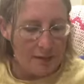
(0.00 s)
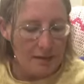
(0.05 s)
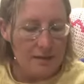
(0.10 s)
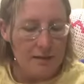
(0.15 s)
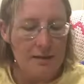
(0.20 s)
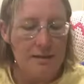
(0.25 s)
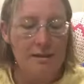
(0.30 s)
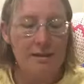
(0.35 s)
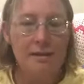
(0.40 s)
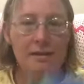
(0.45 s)

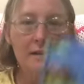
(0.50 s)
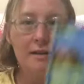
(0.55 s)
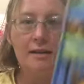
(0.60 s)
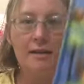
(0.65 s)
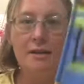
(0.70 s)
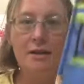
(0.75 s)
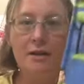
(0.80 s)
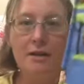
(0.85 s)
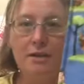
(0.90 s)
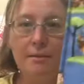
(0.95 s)
This is a
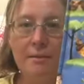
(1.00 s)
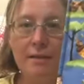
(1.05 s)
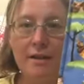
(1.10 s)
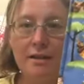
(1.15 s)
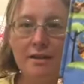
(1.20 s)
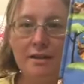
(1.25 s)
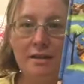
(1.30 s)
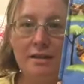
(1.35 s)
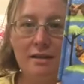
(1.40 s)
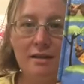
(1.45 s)

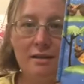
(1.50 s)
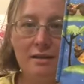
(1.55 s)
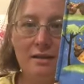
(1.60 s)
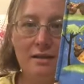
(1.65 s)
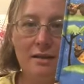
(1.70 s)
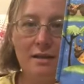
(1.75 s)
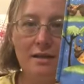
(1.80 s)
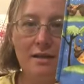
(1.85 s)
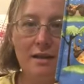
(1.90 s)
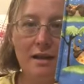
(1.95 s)
StitchNButton
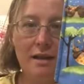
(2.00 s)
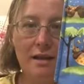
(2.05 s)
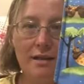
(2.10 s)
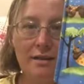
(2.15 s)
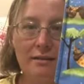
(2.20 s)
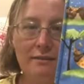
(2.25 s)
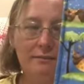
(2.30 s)
design.